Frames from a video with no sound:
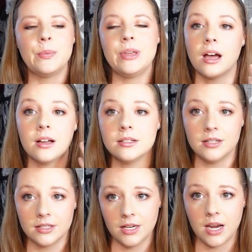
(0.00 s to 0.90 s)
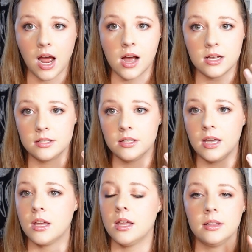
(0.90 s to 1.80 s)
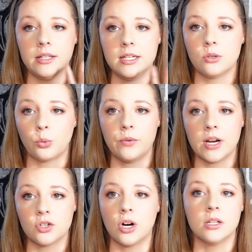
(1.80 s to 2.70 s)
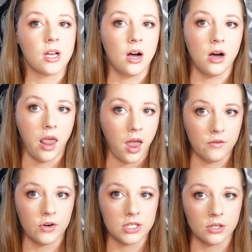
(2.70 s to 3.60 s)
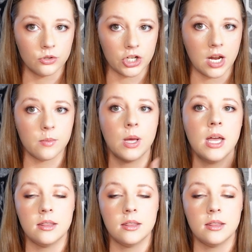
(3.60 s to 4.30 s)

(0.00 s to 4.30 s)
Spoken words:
Because Disney has like at least 3 restaurants on every single ship,